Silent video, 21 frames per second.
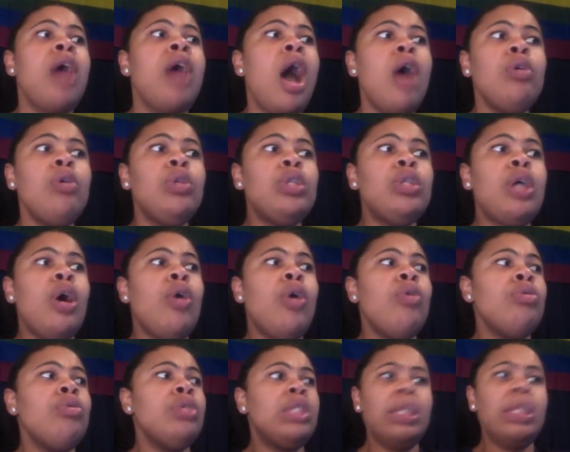
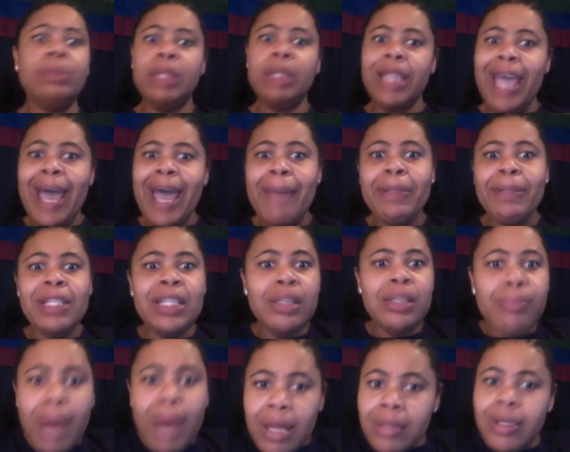Also, something can happen to
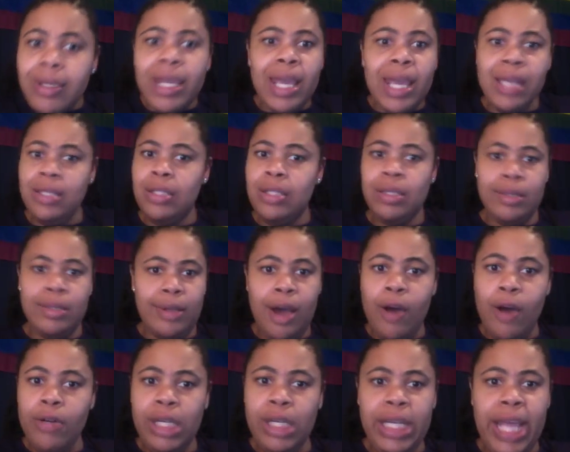the mother as
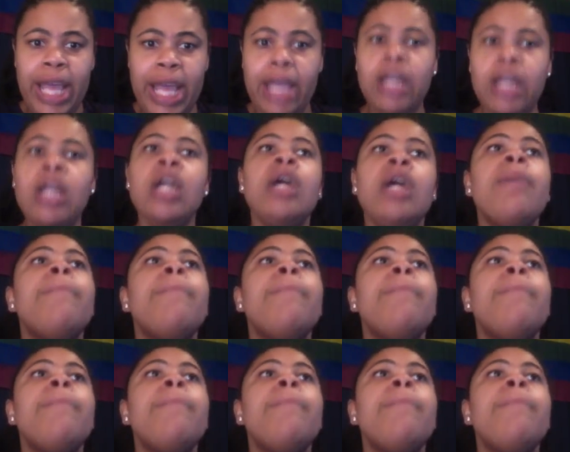holding that.